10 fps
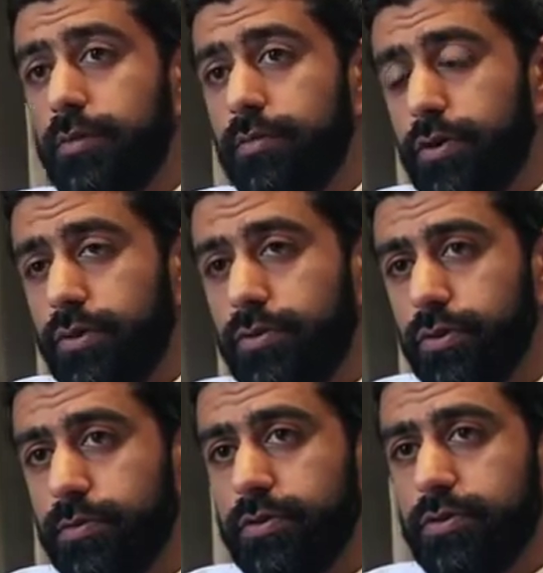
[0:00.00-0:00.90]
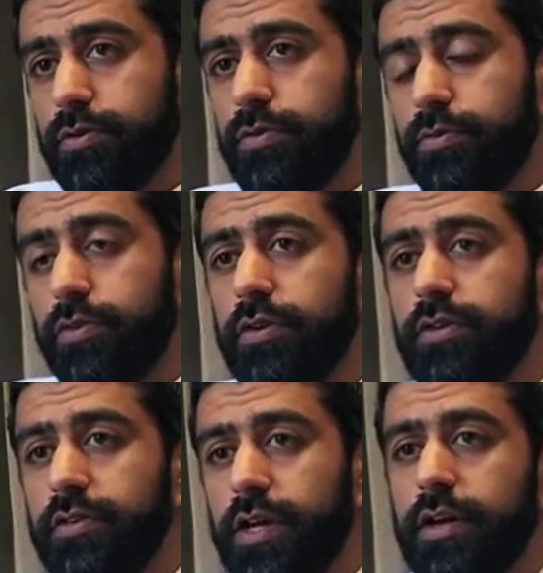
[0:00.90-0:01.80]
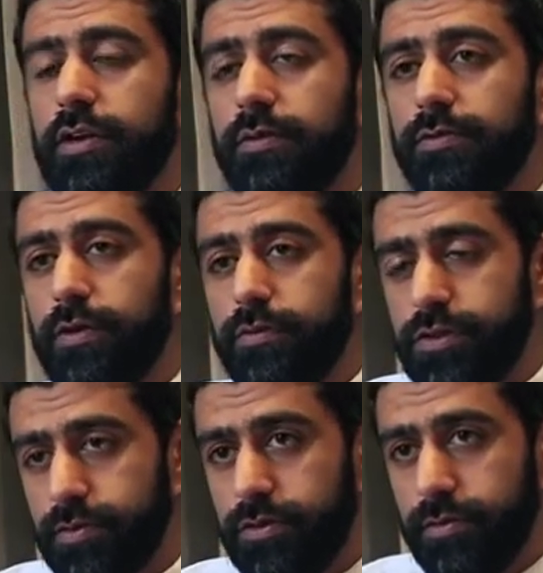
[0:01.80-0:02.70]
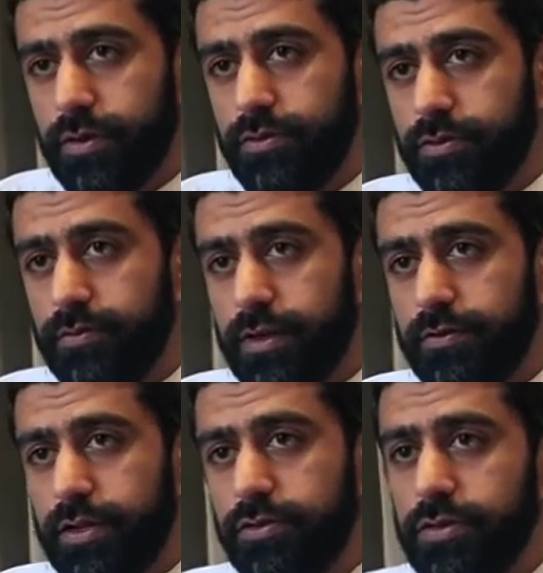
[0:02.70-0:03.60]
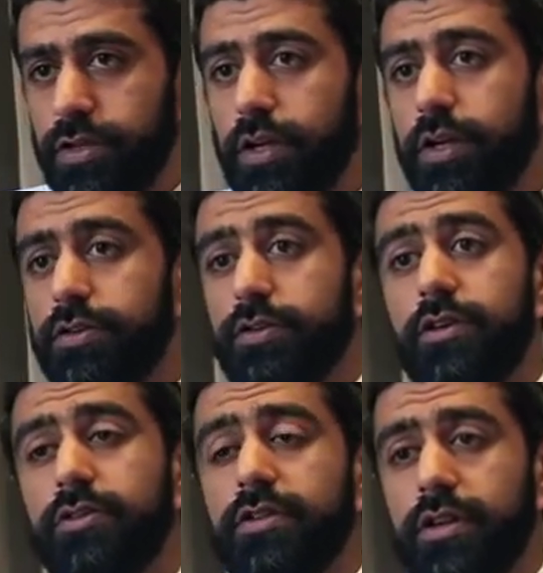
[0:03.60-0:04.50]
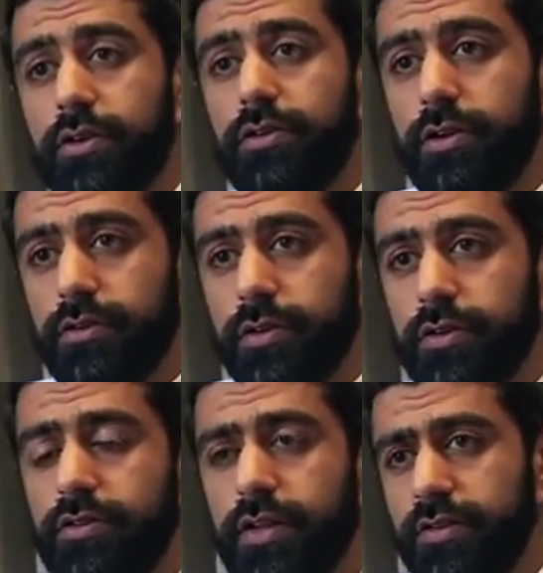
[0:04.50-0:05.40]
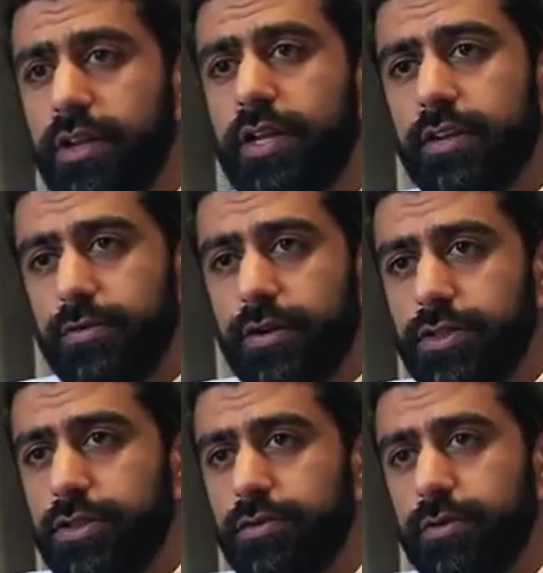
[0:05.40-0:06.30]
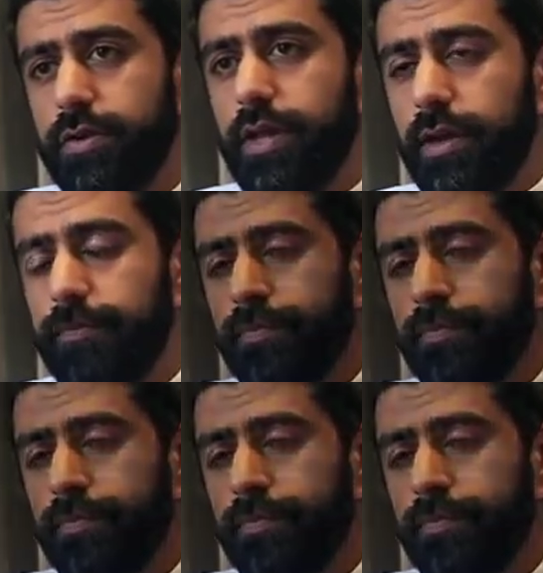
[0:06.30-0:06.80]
product groups or products that are from responsibly sourced manufacturers to those that are not. So there's a clear differential there.